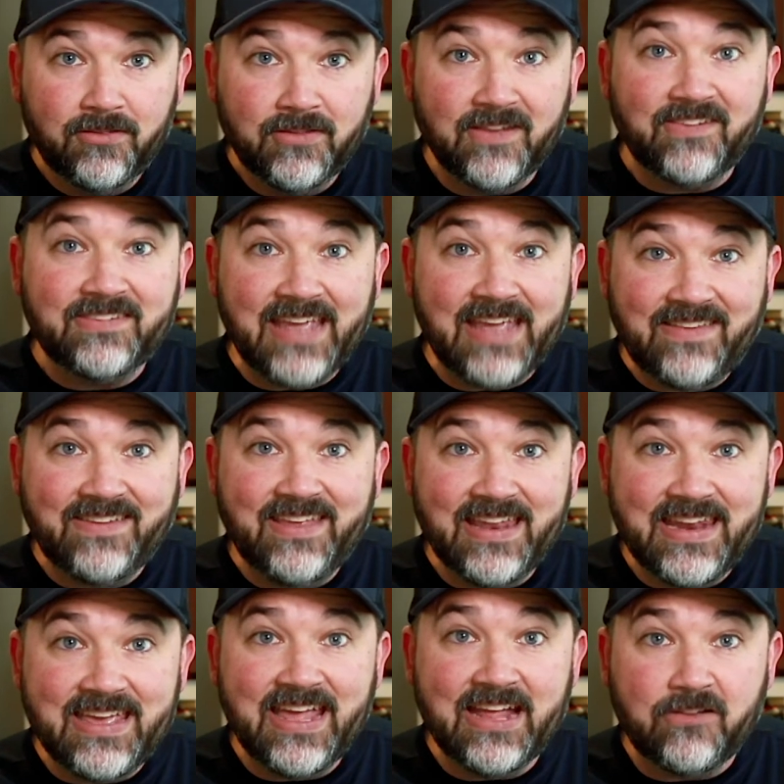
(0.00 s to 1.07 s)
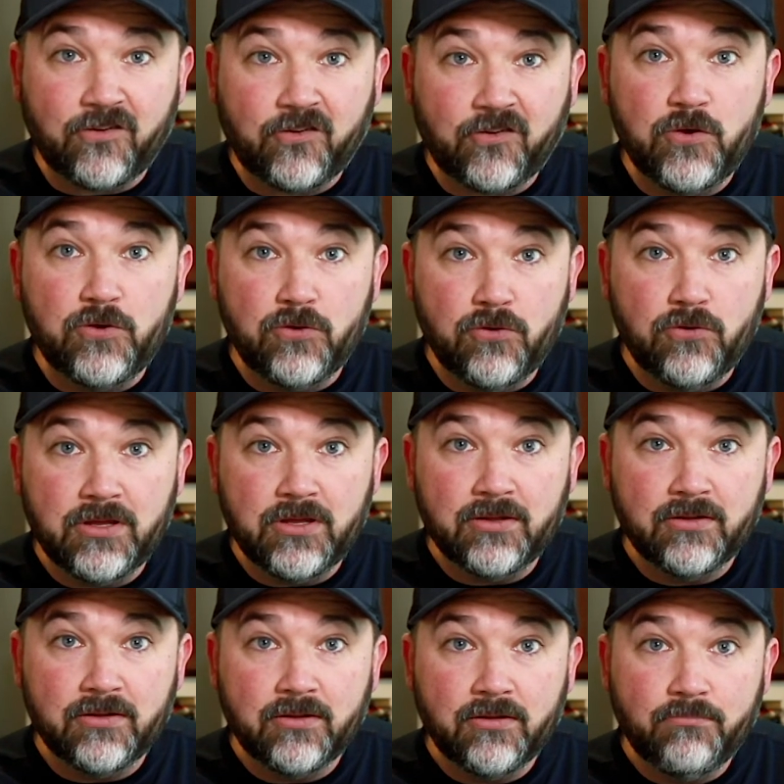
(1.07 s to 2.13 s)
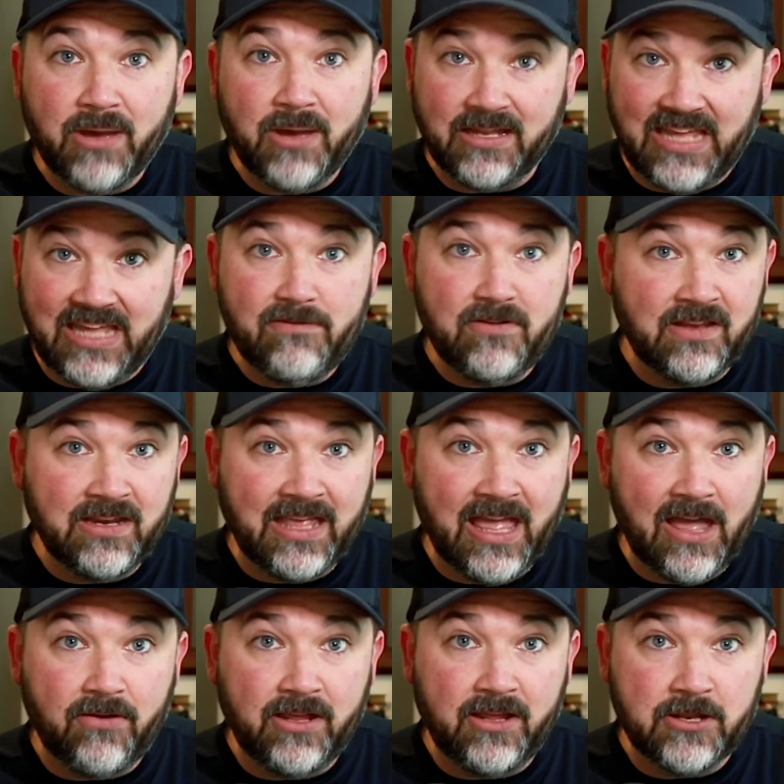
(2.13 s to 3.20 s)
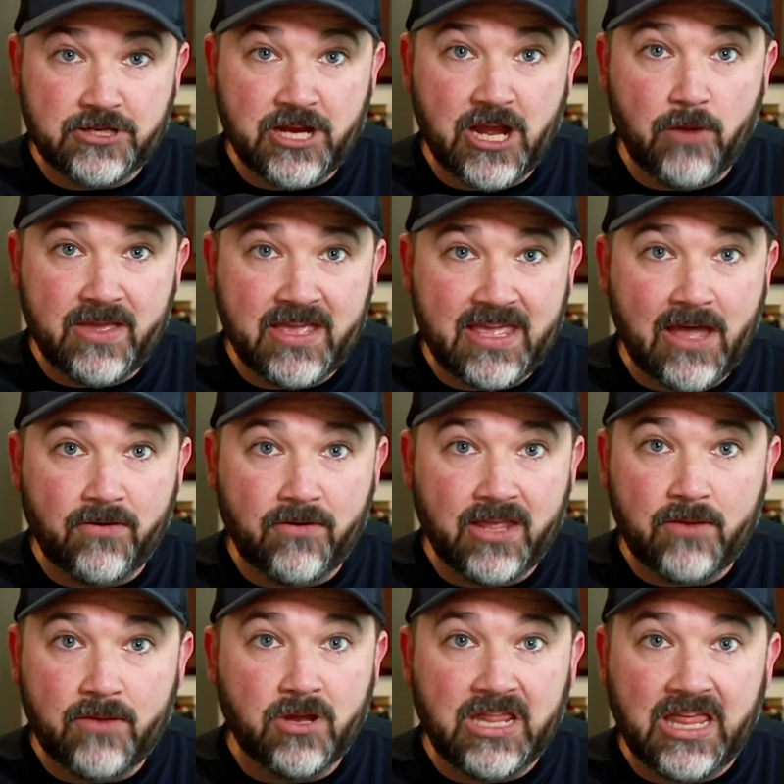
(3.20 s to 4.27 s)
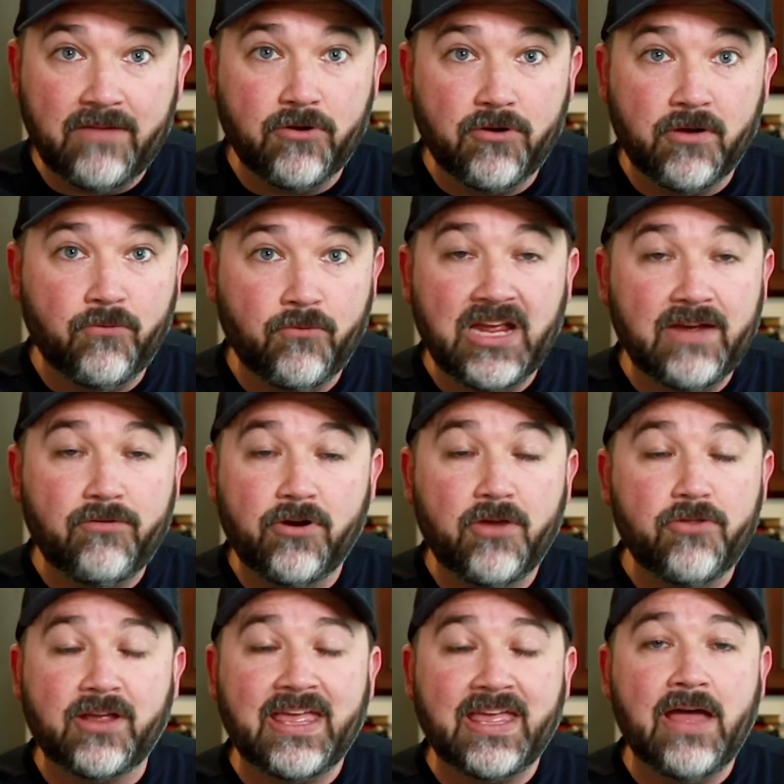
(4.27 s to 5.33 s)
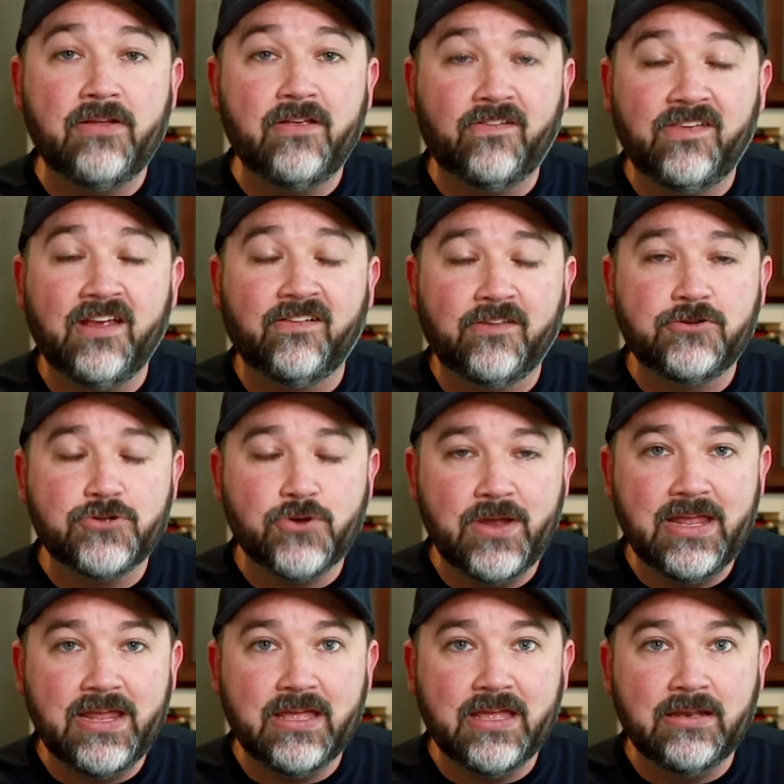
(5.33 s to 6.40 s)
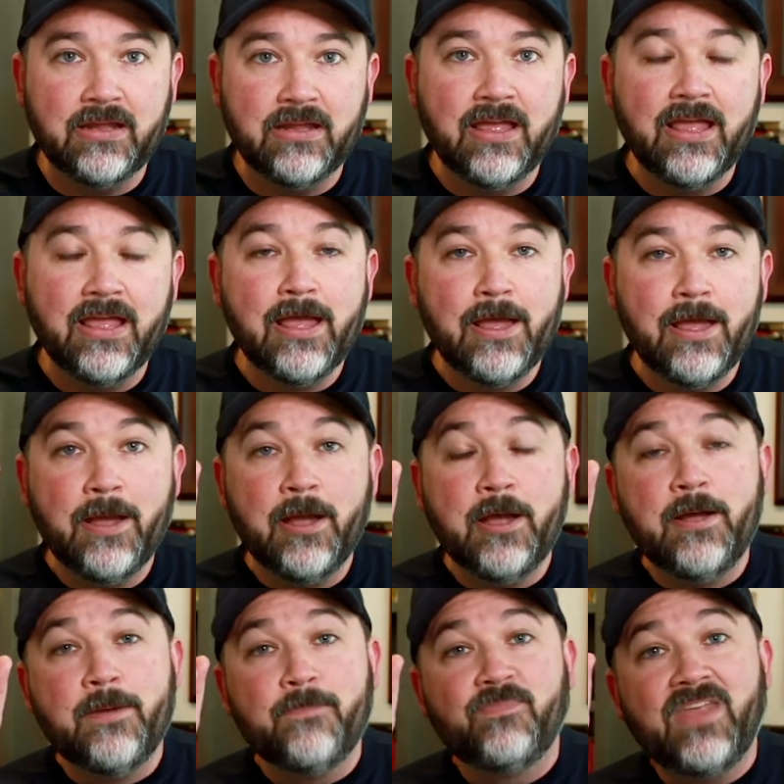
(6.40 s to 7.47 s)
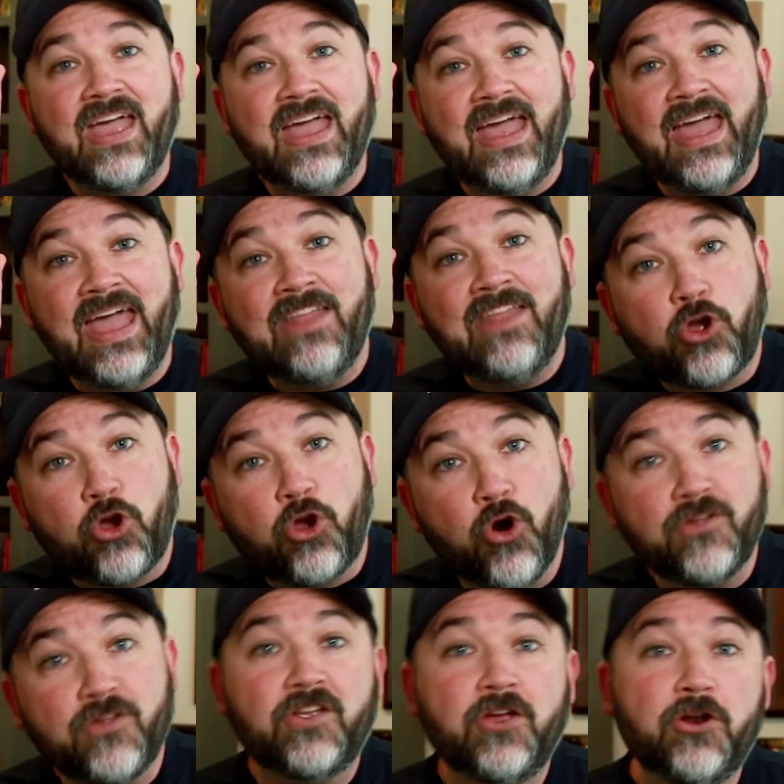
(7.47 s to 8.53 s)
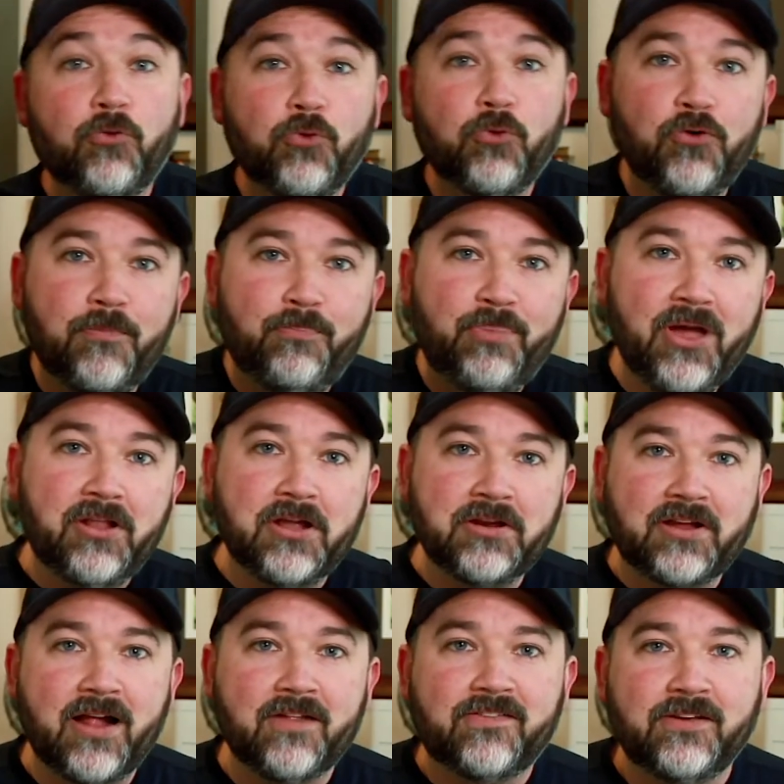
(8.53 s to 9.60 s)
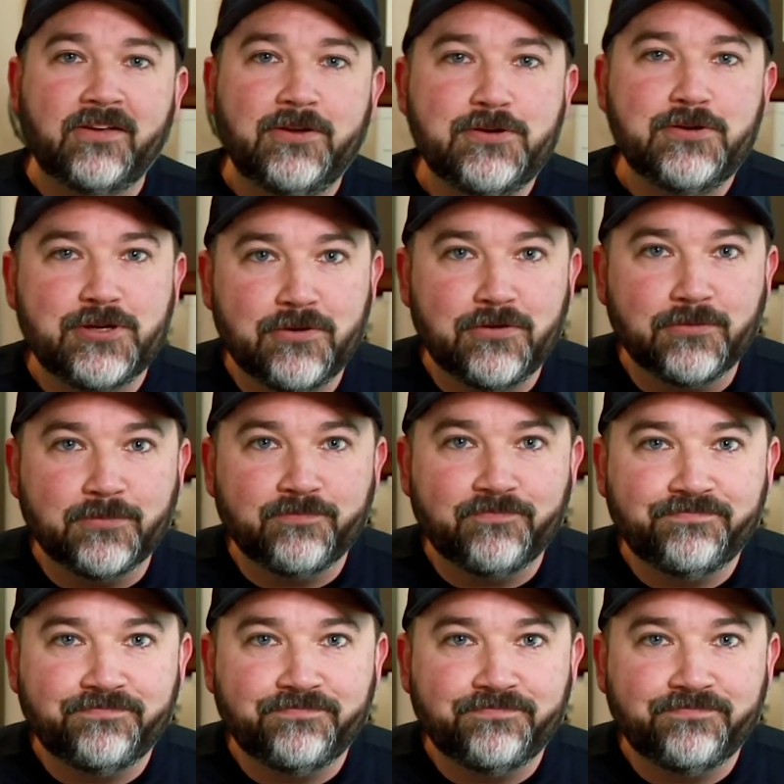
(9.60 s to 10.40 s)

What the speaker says: The state's going to get sued by Davidson County and Shelby County and whatever other county seeks to join in. And the court's going to rule the bill unconstitutional.